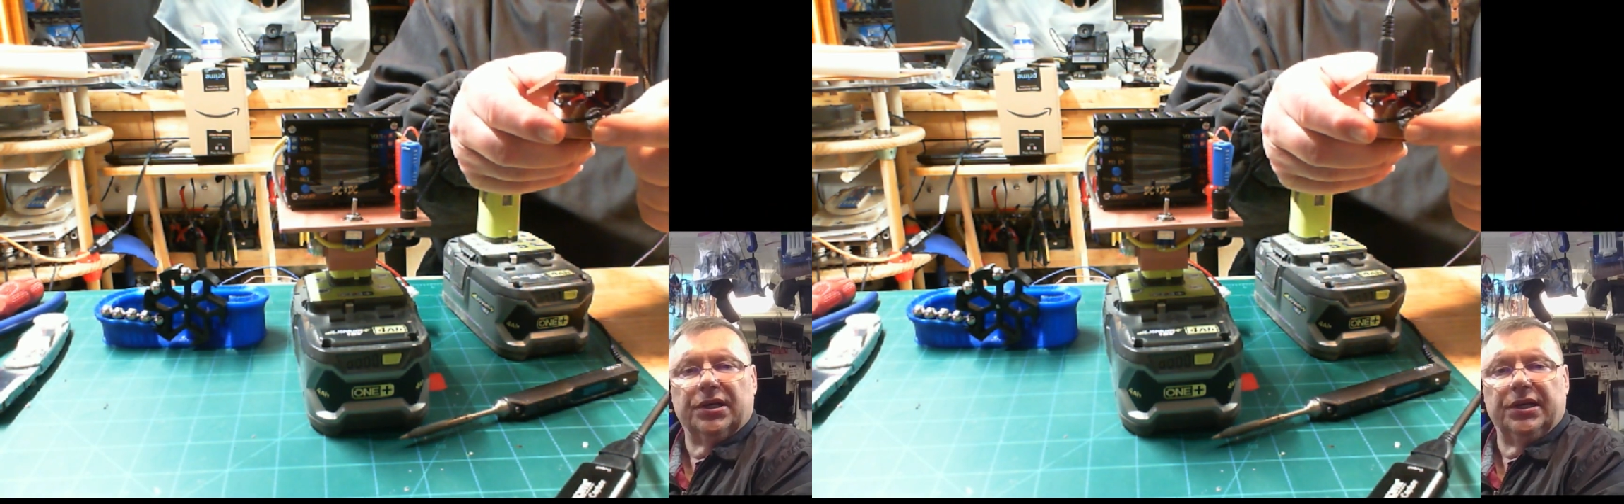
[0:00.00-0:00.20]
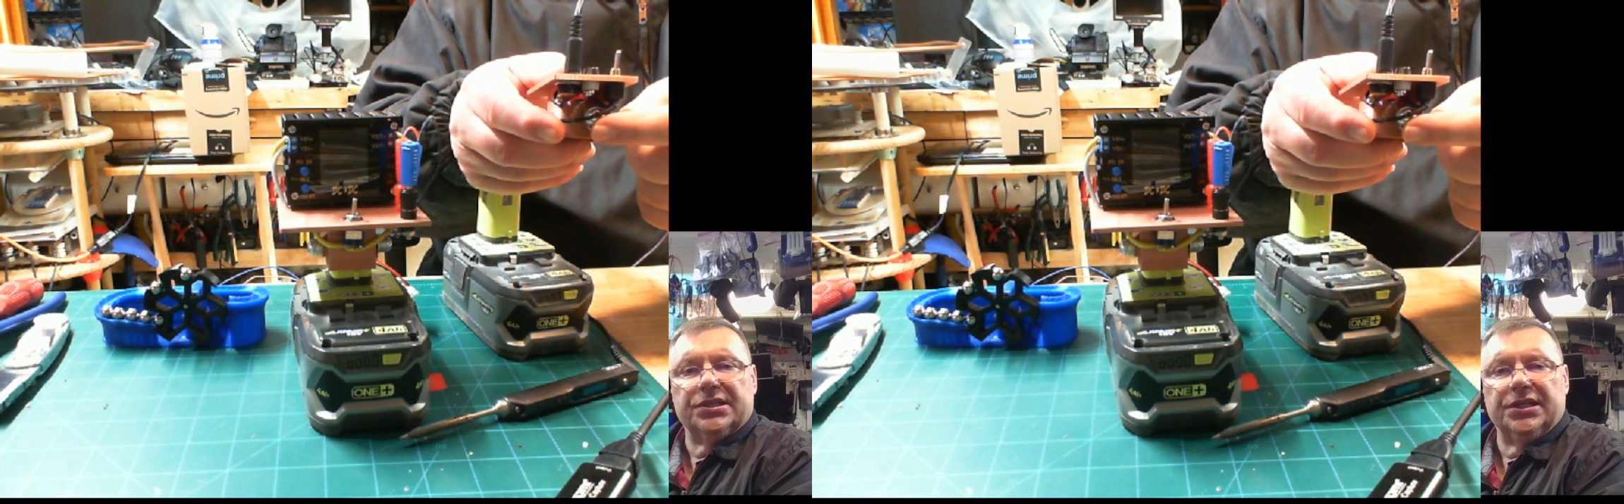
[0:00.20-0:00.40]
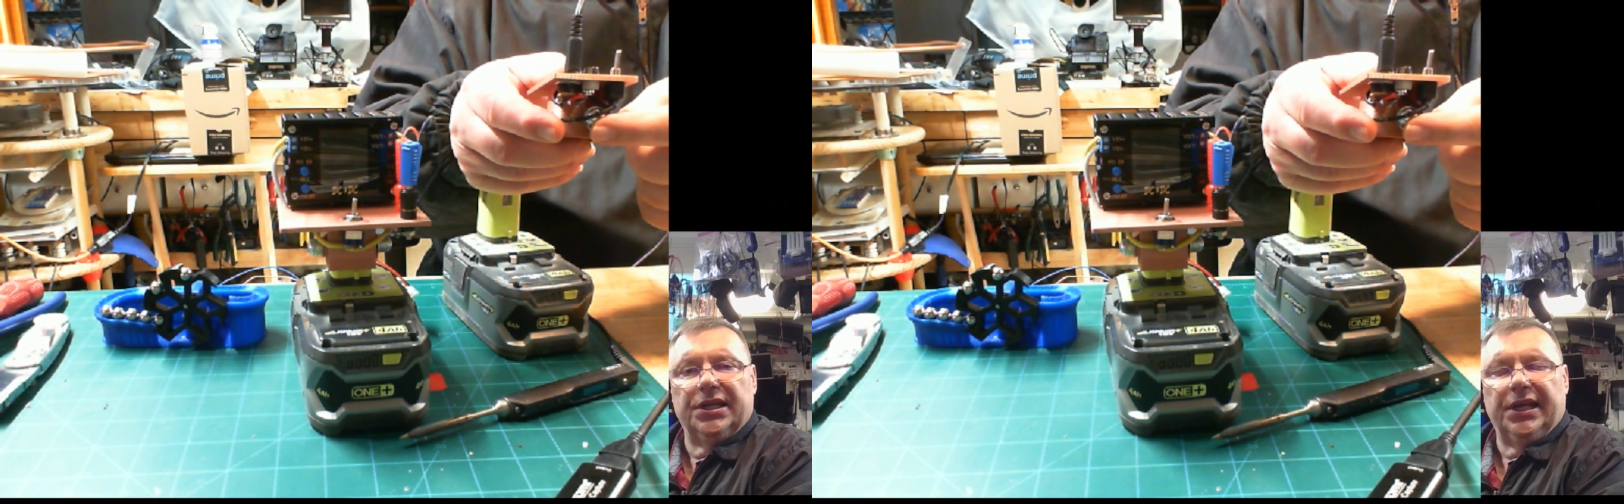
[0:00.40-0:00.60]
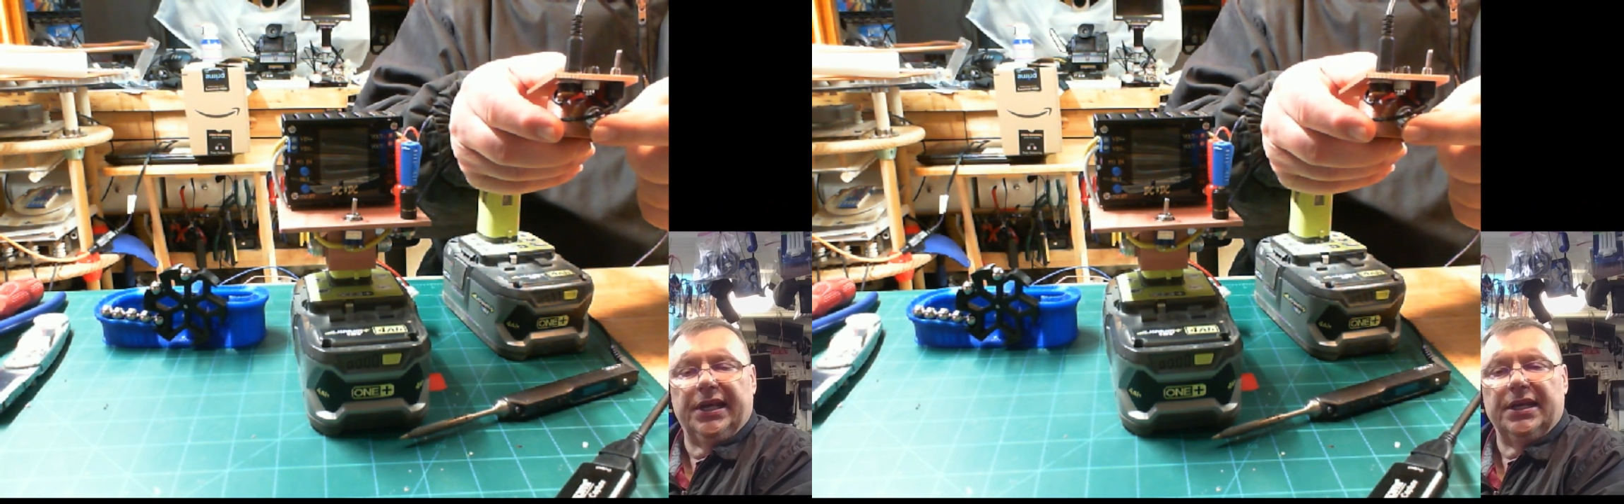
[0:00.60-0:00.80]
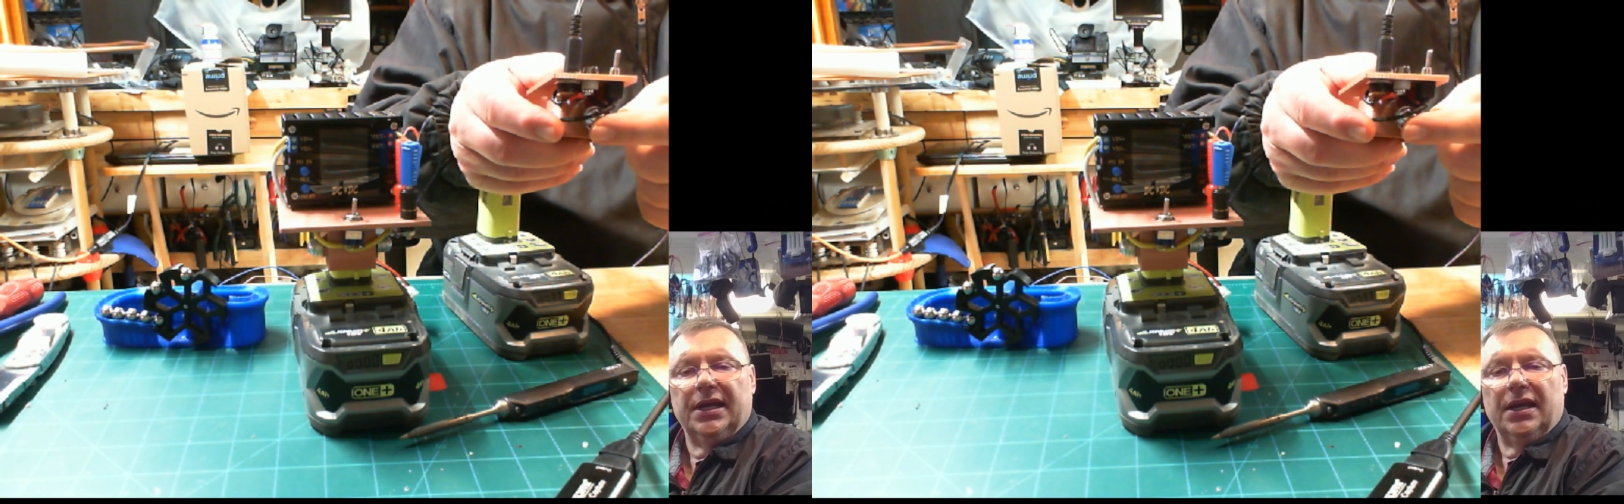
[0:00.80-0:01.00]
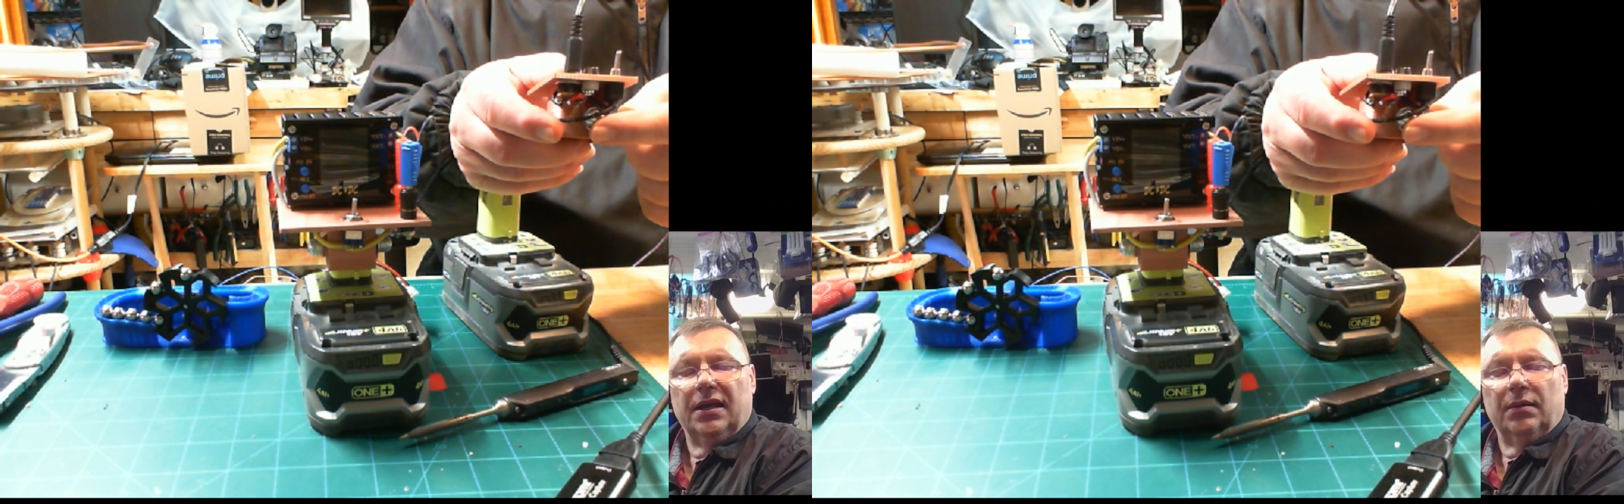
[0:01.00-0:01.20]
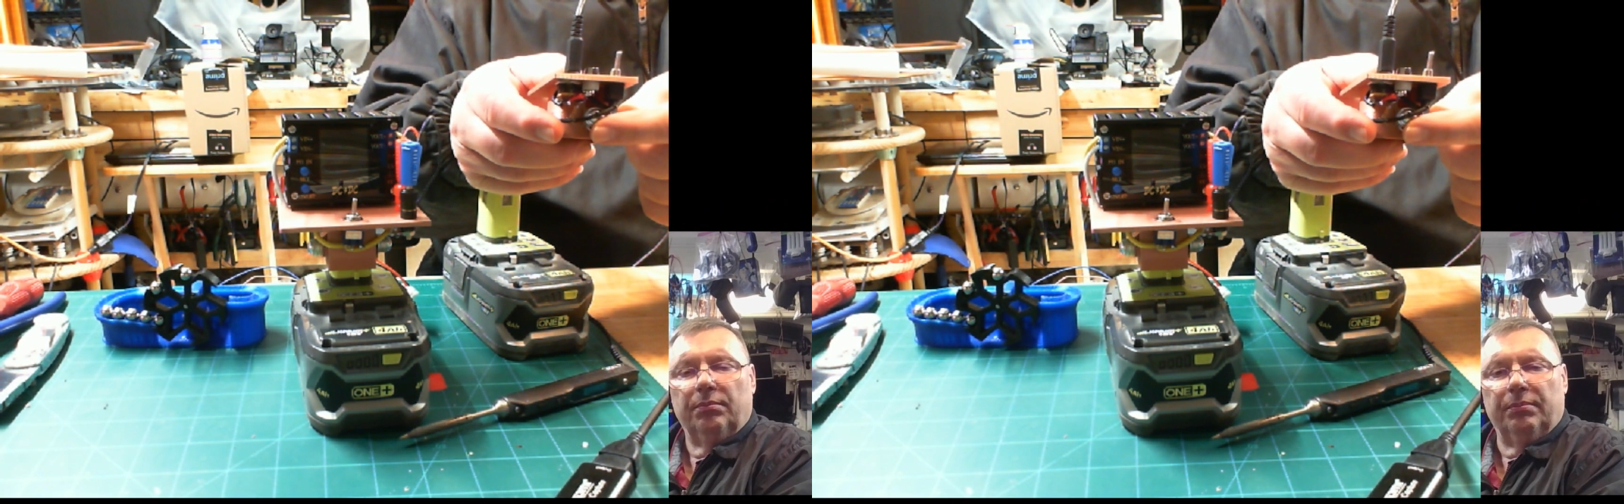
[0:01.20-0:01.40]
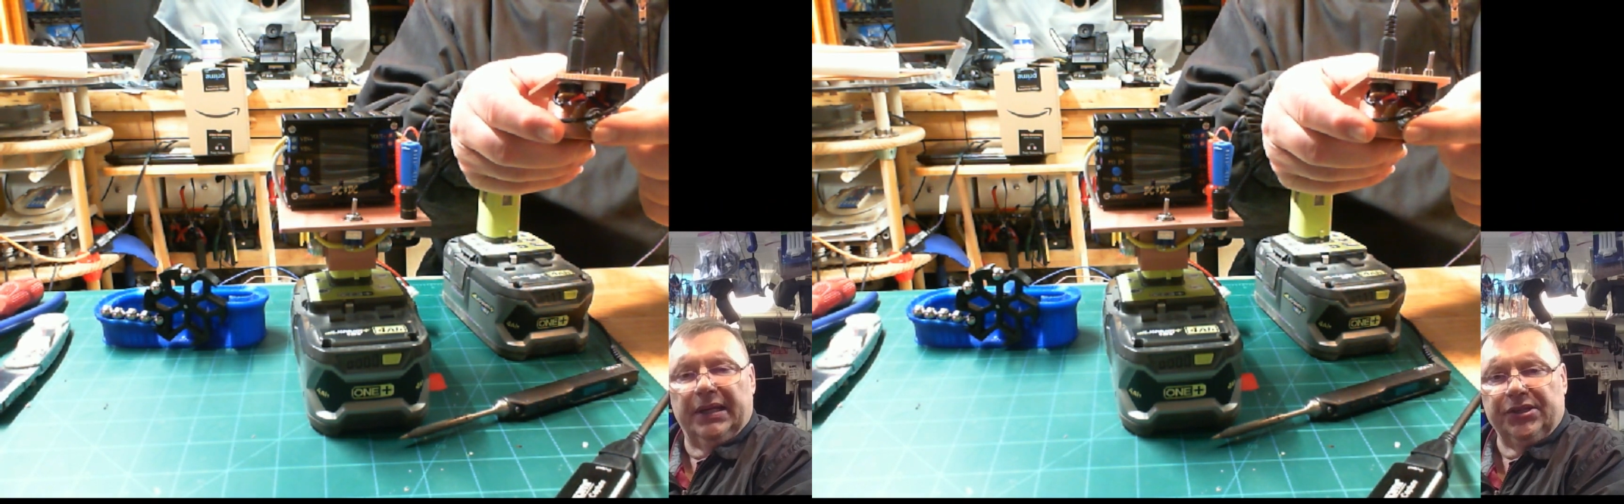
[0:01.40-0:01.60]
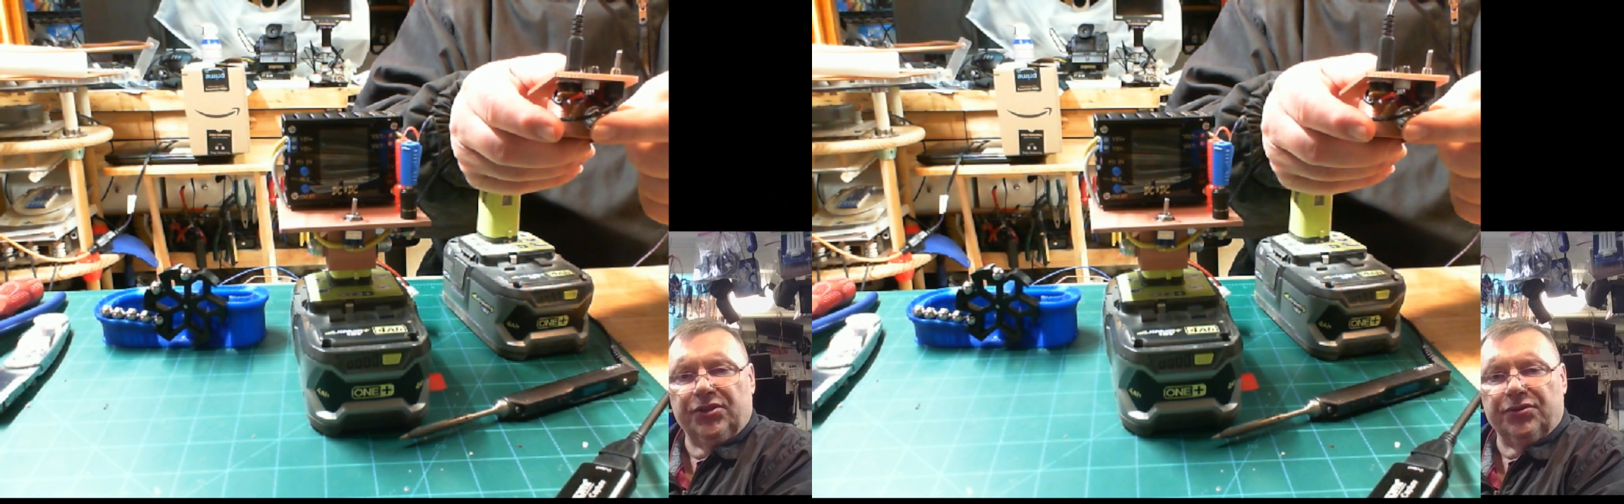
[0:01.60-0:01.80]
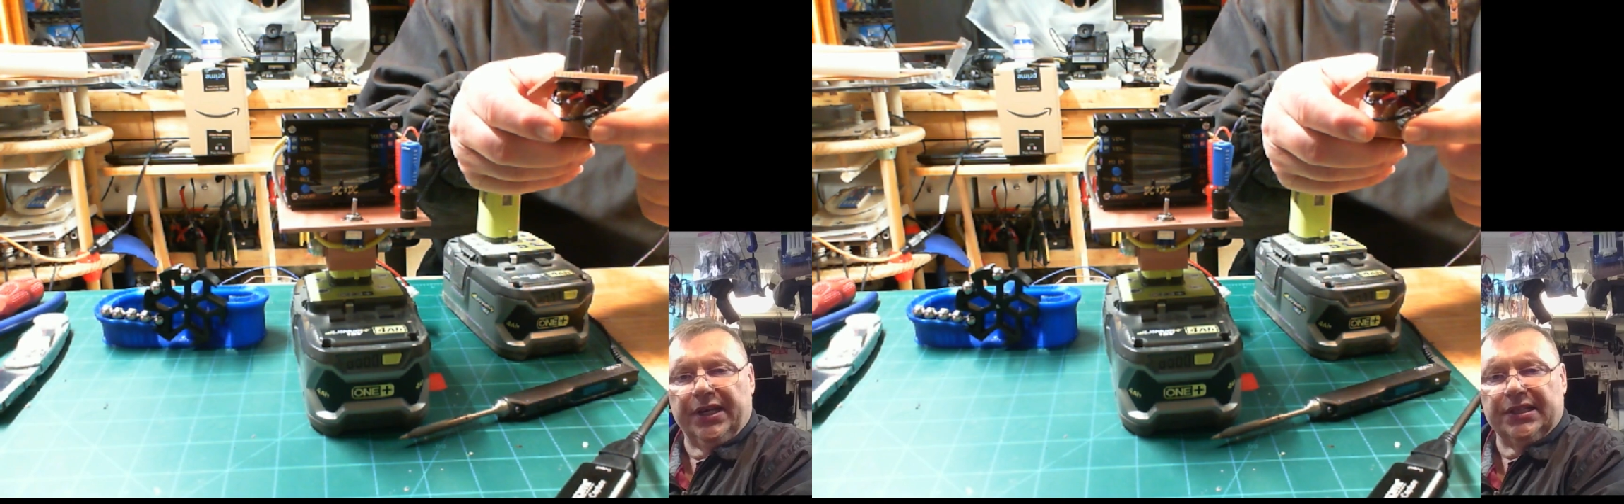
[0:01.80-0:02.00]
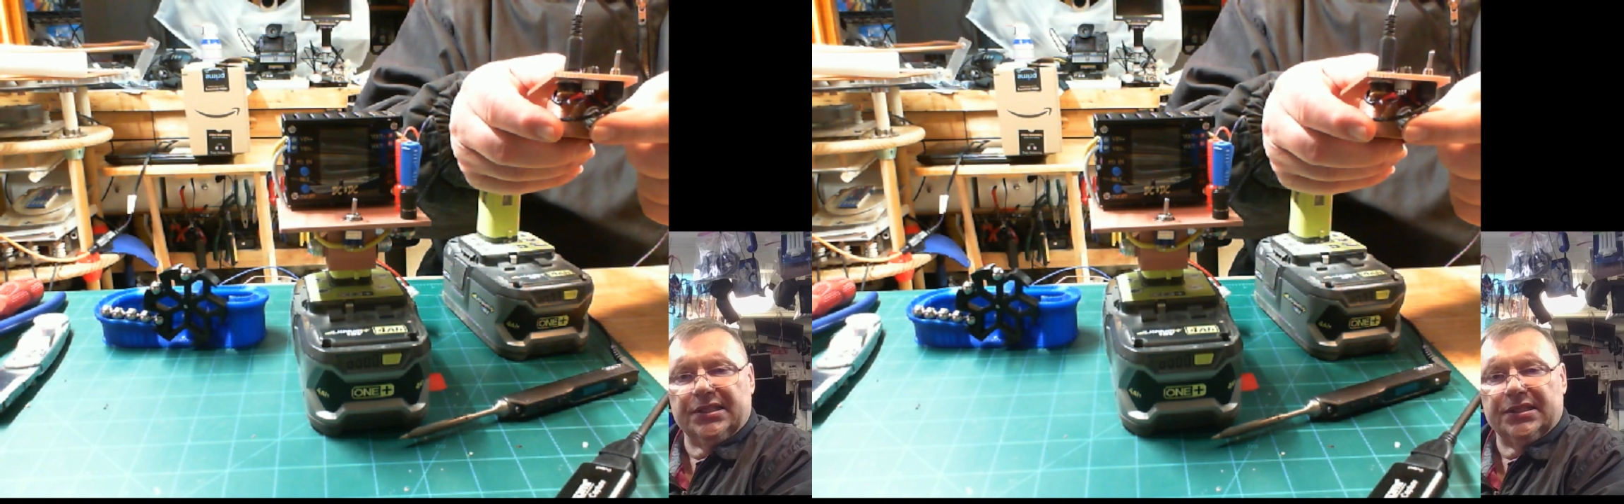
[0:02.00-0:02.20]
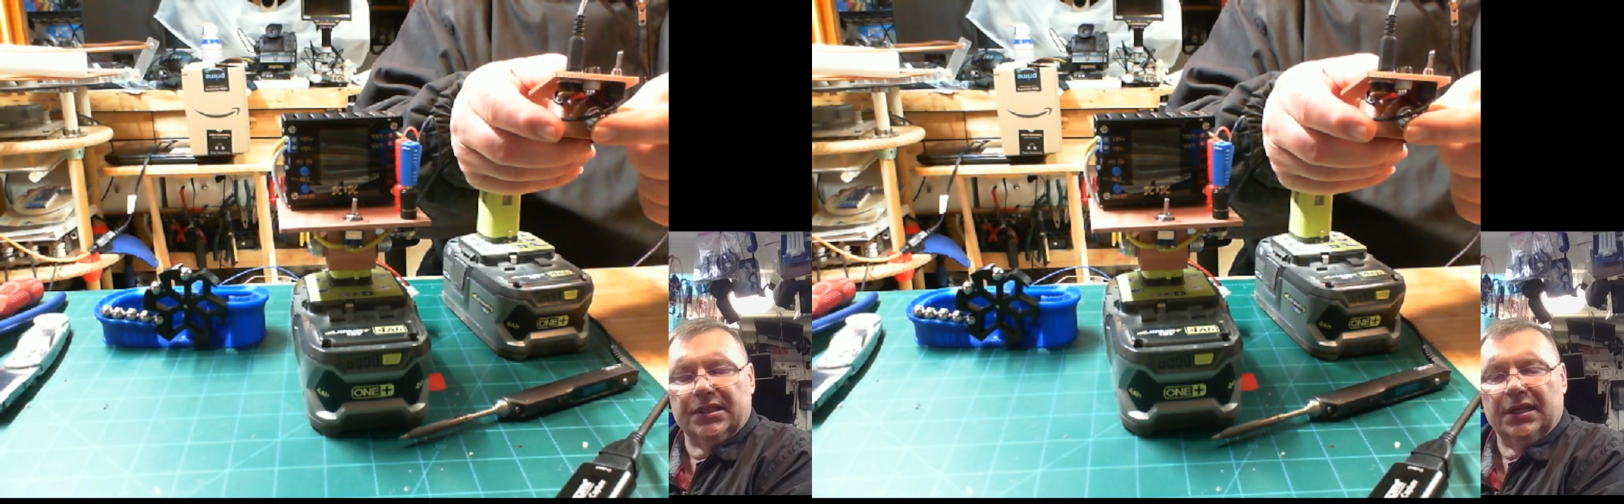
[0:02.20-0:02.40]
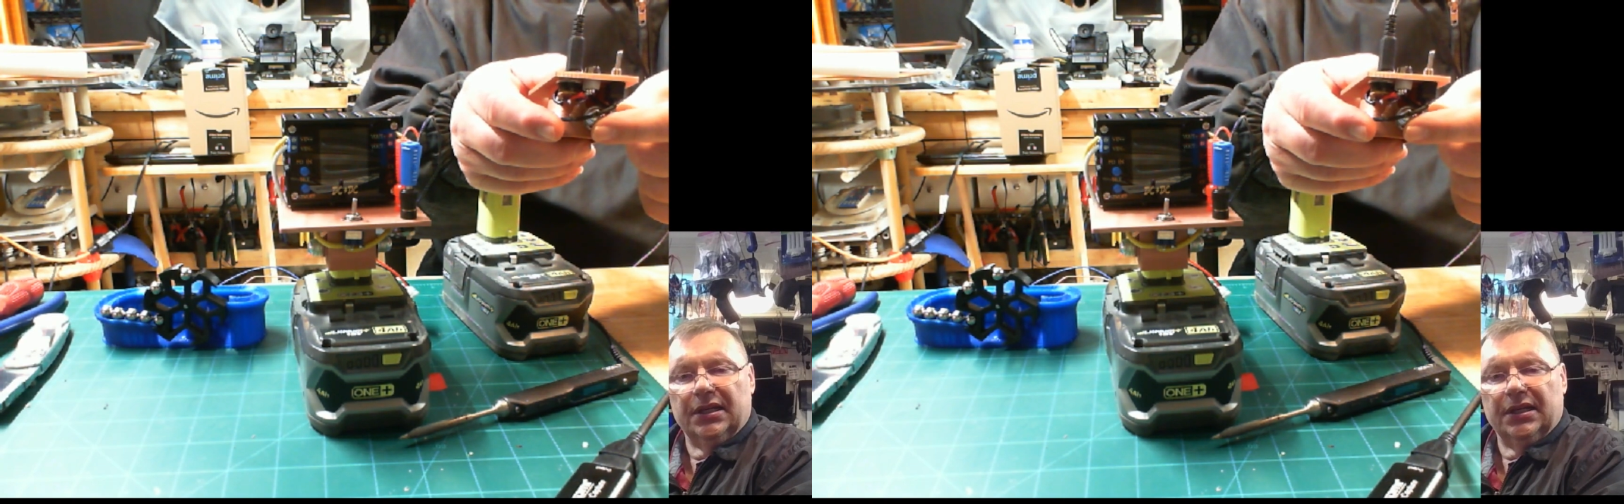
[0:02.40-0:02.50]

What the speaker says: is in a matrix